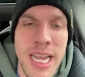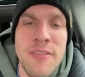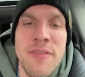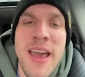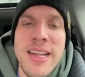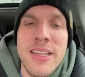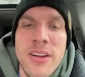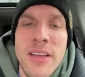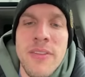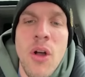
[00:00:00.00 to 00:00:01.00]
In fact, they're
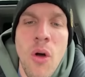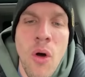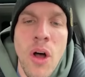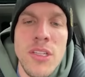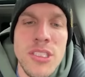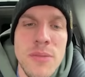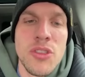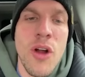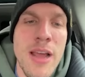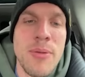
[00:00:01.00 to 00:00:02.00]
giving all
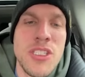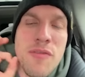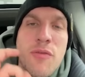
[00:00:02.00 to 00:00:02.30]
subscribers